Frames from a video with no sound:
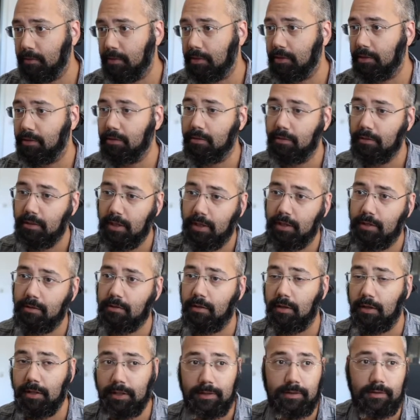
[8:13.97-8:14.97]
is nice,
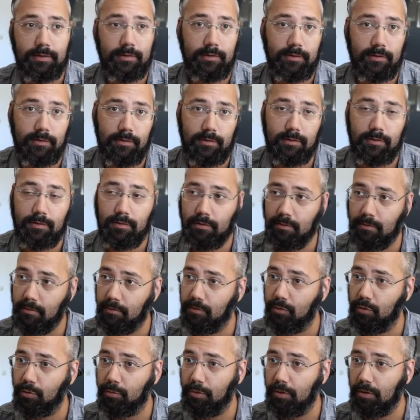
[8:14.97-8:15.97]
unless it's
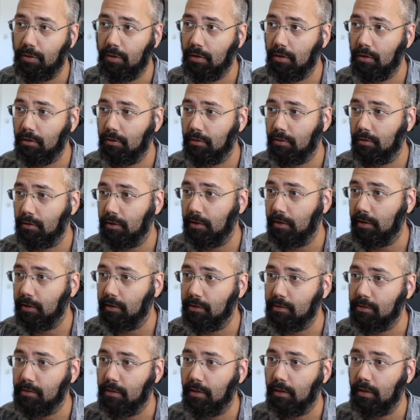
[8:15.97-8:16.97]
super hot, and then
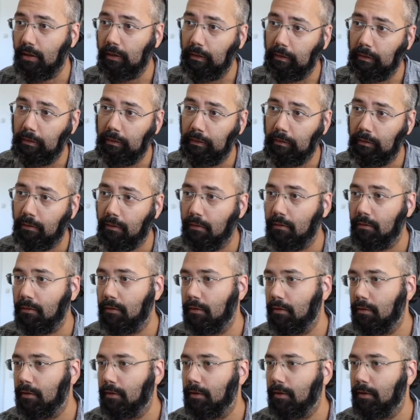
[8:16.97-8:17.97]
it's like
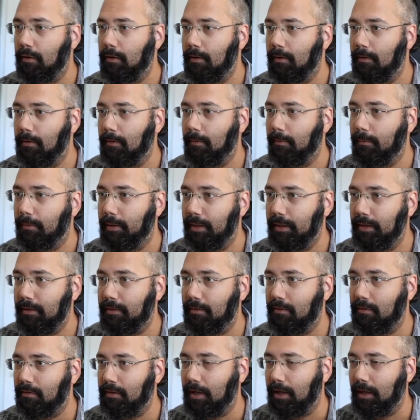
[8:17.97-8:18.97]

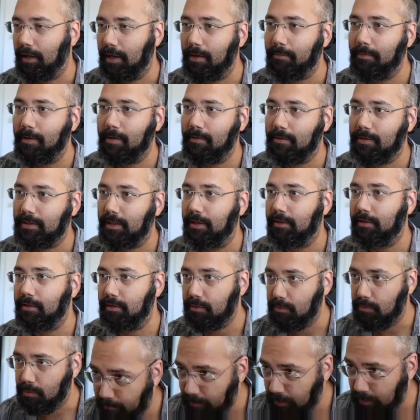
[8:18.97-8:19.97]
but yeah, climbing outside
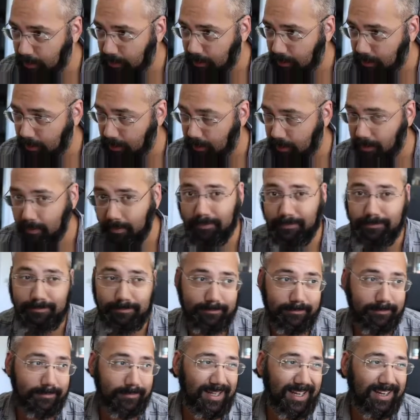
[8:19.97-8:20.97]
is I
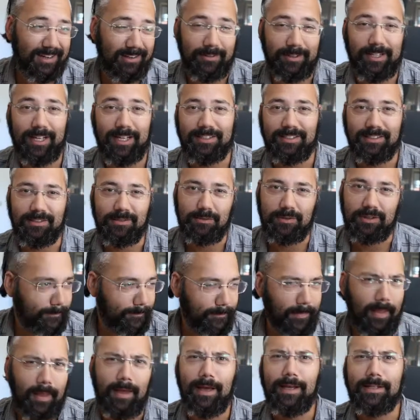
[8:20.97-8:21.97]
don't know, it has a different,
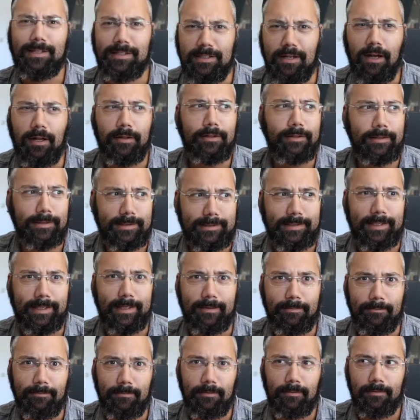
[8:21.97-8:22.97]
it's not the
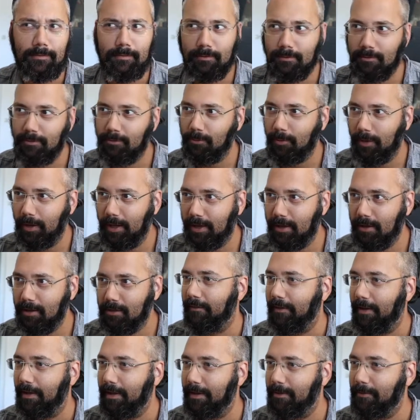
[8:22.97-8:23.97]
same. Okay,
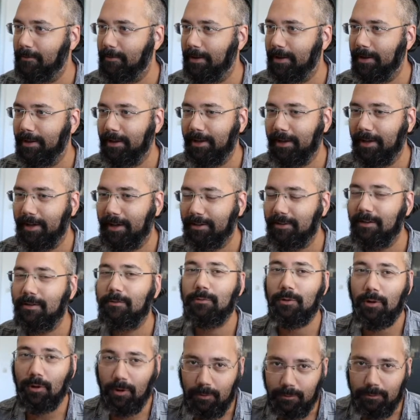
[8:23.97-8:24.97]
anyway, they
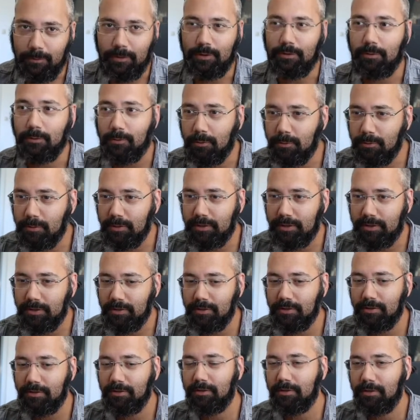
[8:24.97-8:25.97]
will offer you
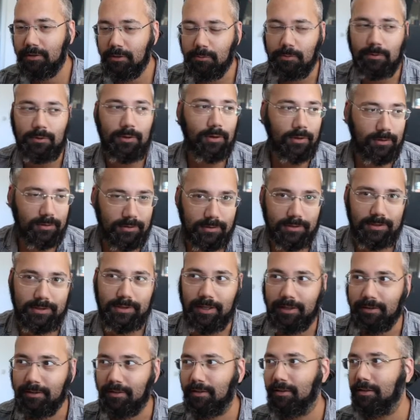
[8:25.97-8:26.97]
courses. You will also
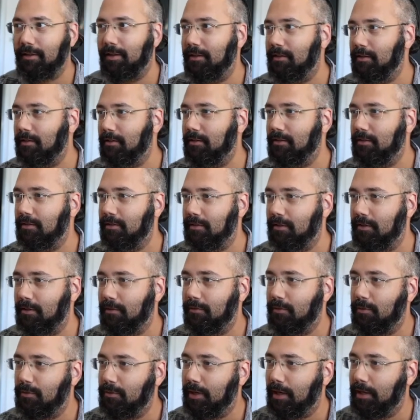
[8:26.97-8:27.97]
sign the thing that
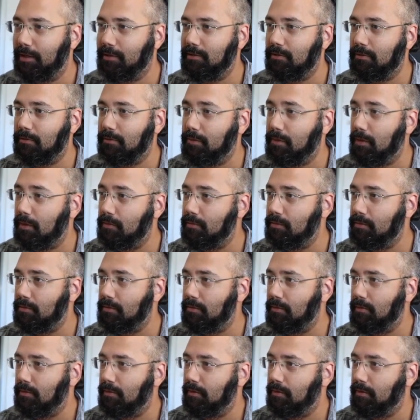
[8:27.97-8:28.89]
if you die it's your problem,